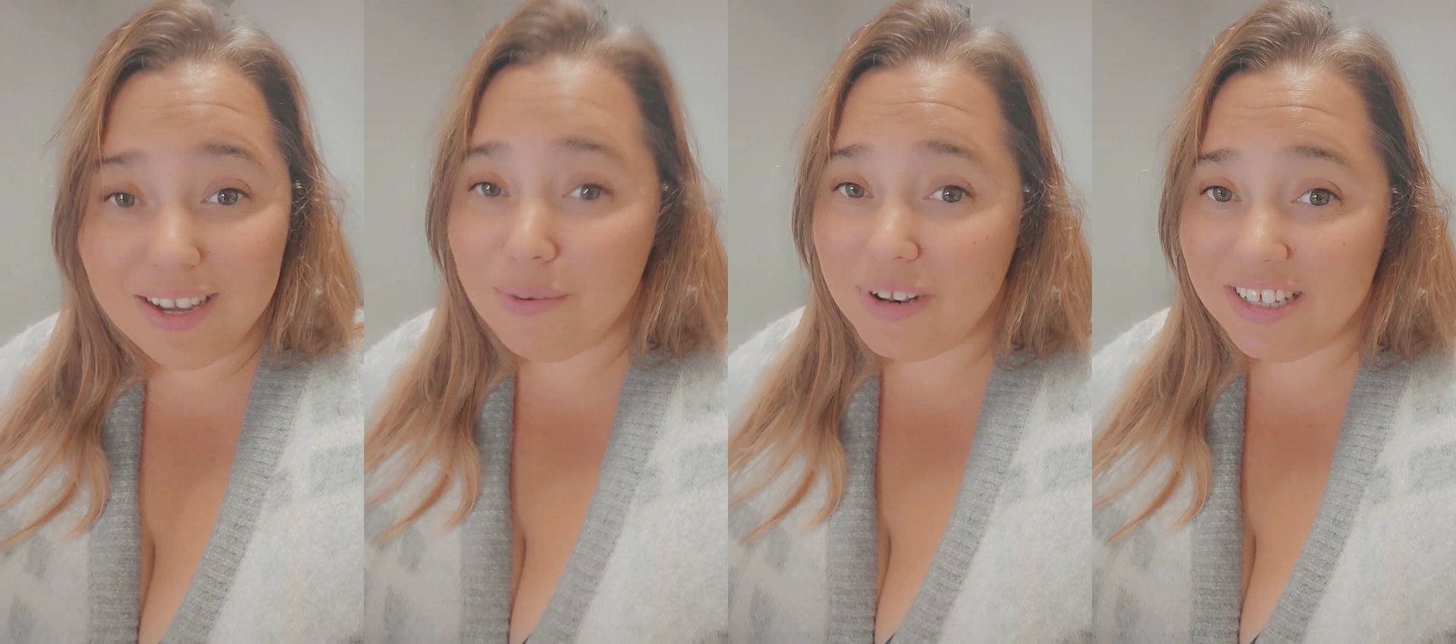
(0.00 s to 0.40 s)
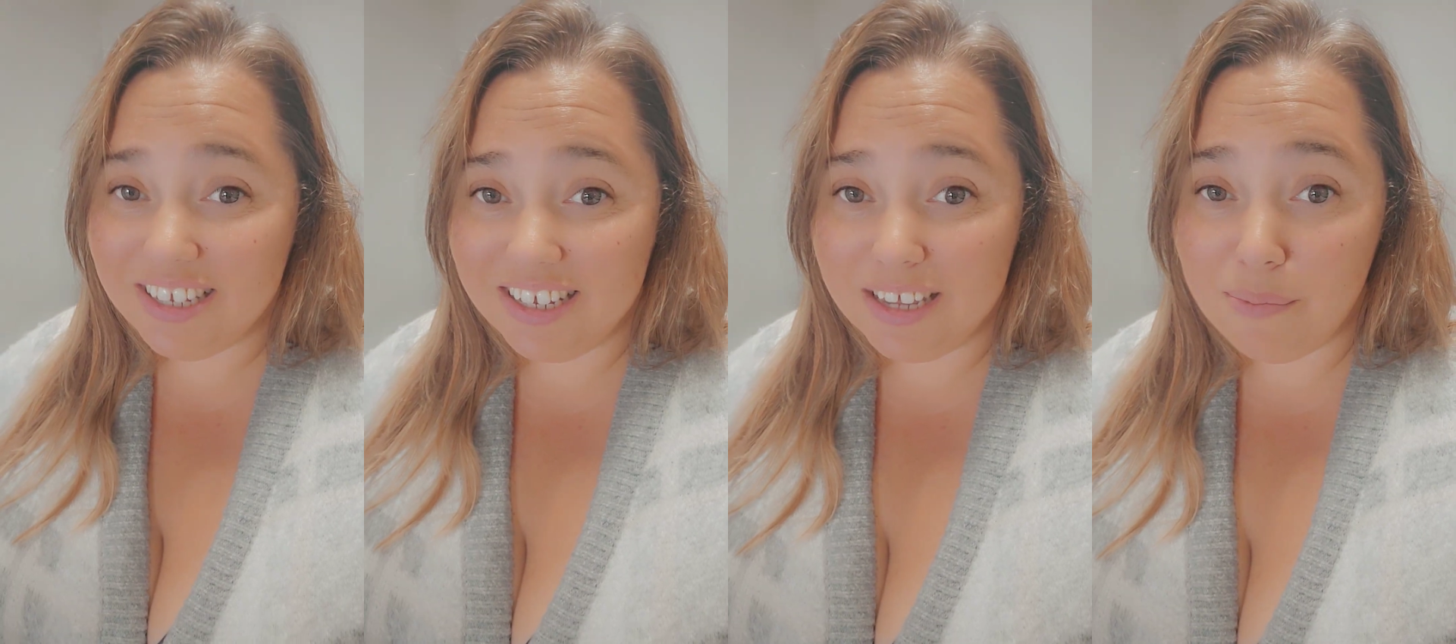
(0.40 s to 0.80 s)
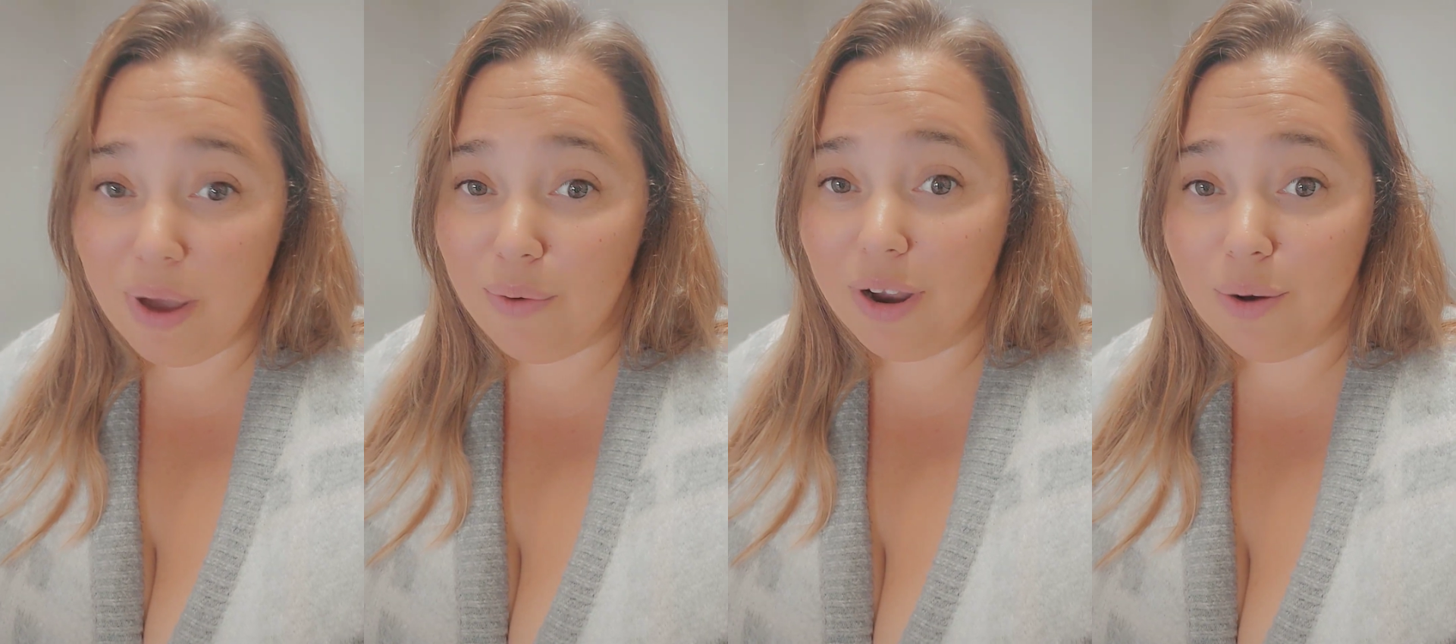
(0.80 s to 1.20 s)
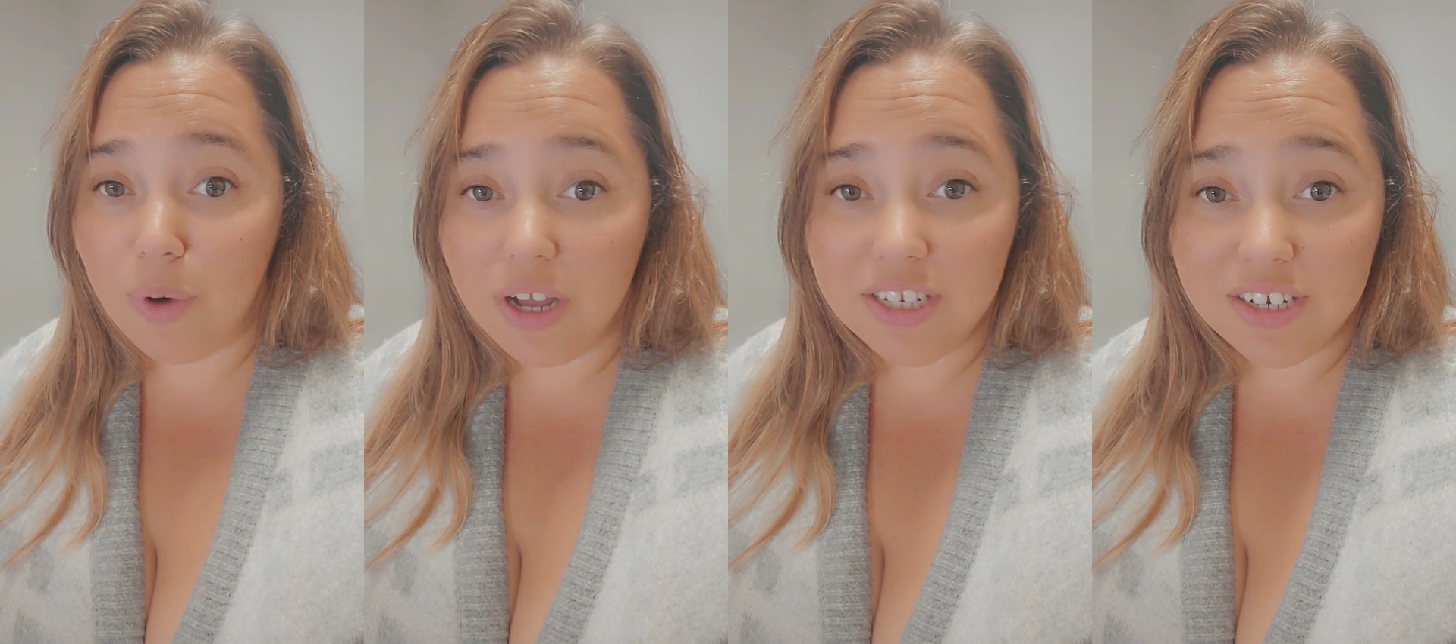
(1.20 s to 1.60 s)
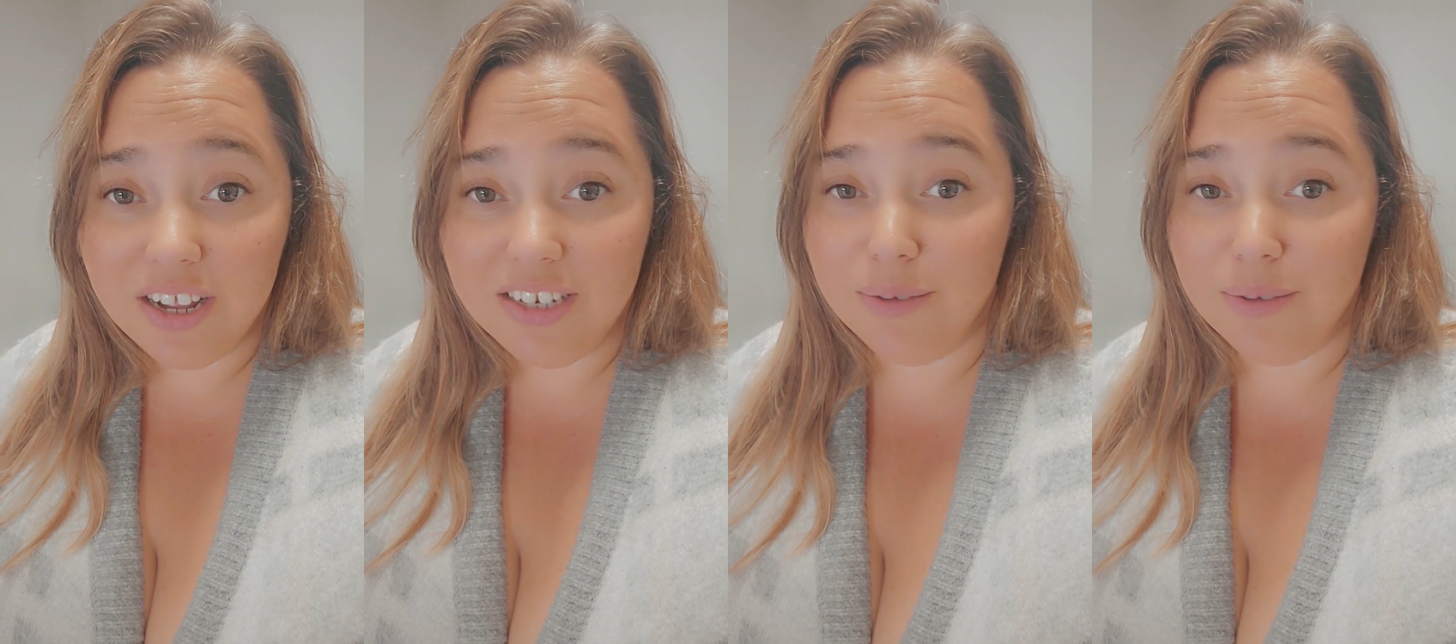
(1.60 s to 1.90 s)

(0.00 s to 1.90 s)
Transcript: come in and see us at Byrider Waukesha,